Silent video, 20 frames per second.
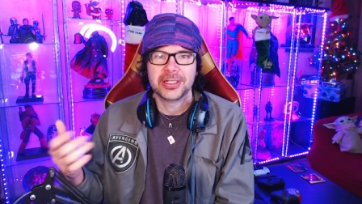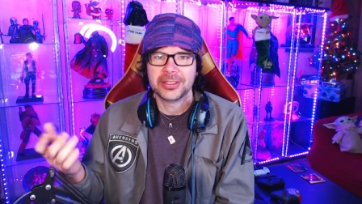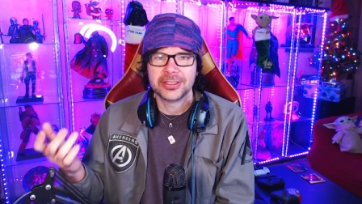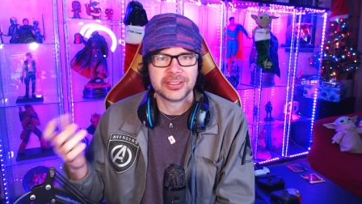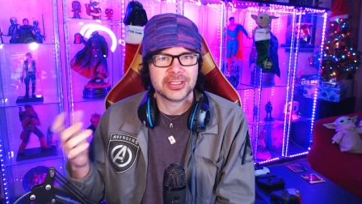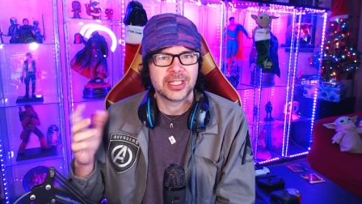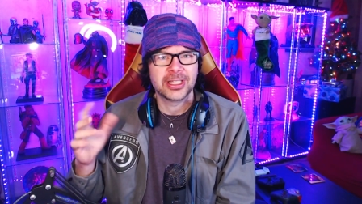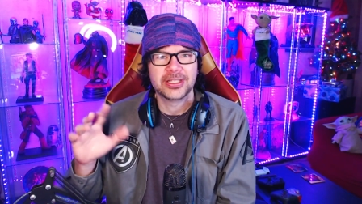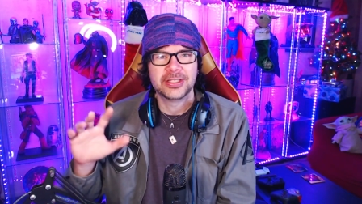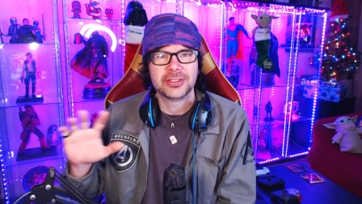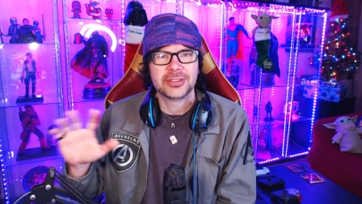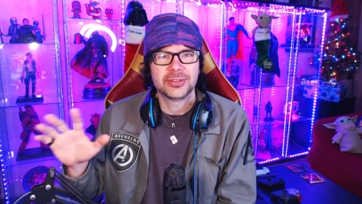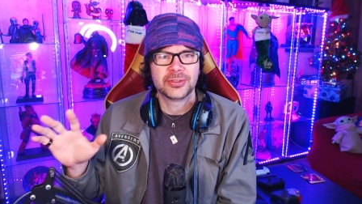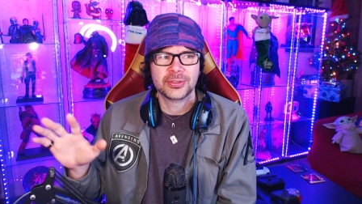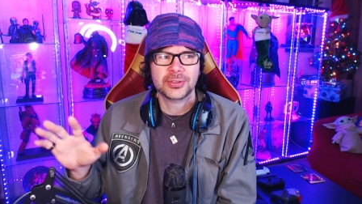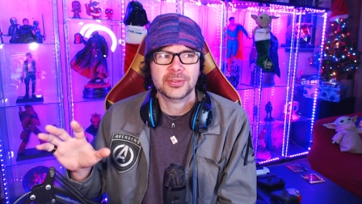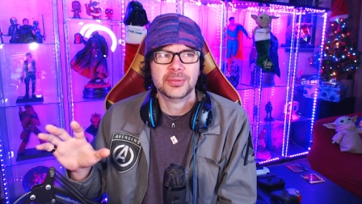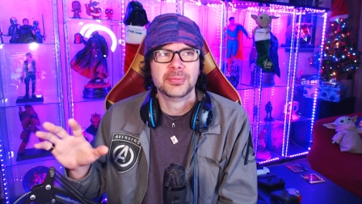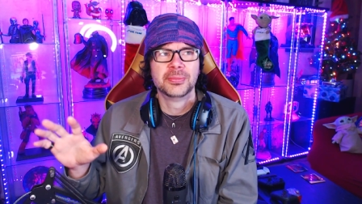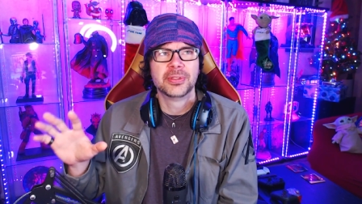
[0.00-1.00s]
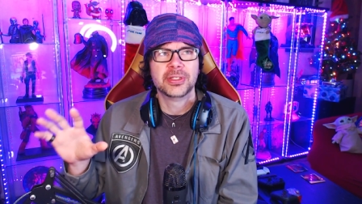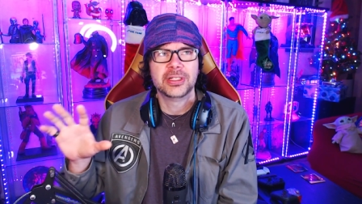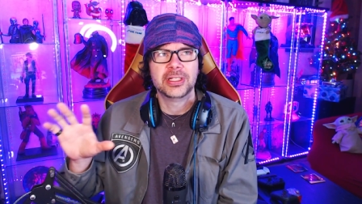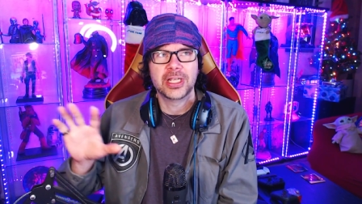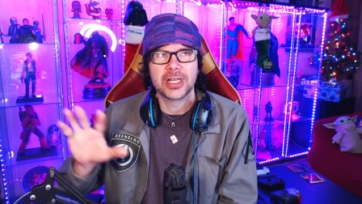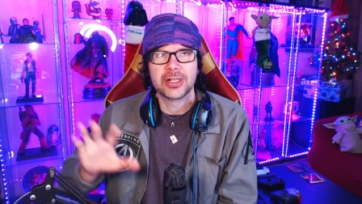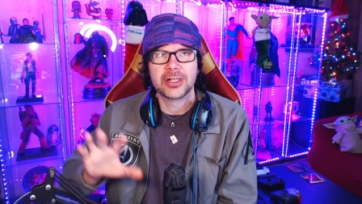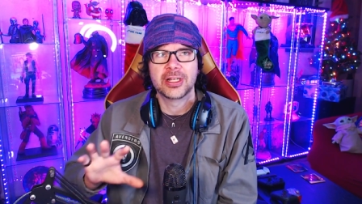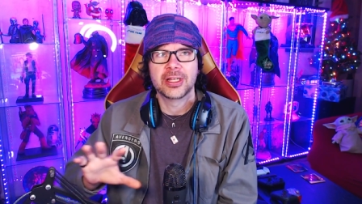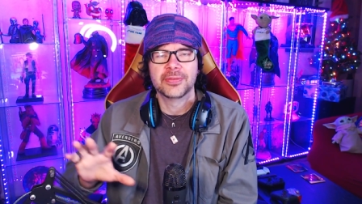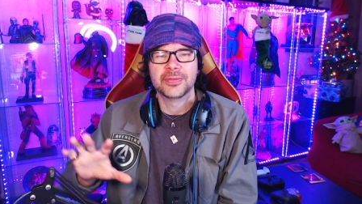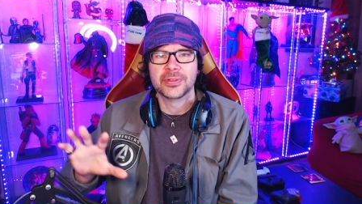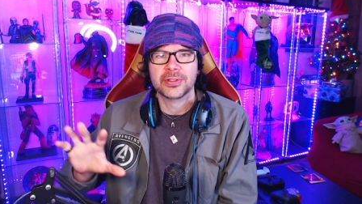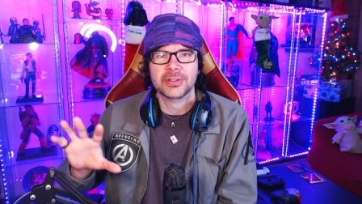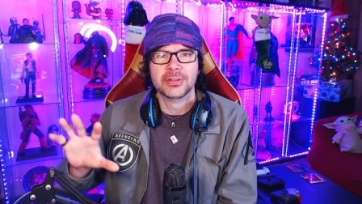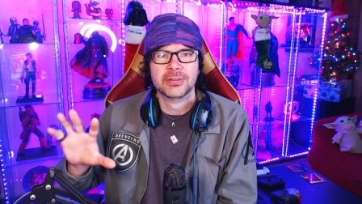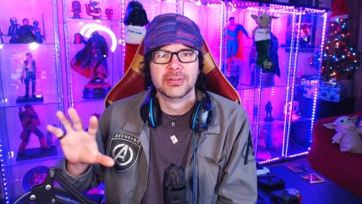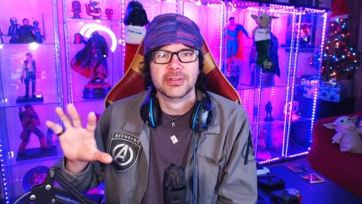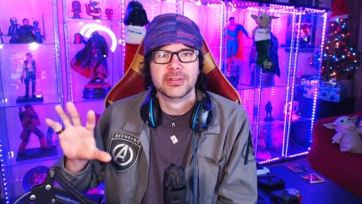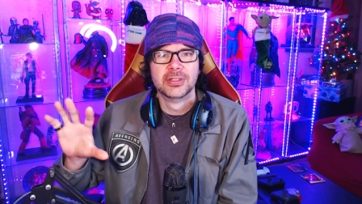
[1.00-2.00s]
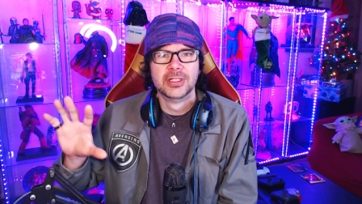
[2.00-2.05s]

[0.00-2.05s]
because I assume the Daredevil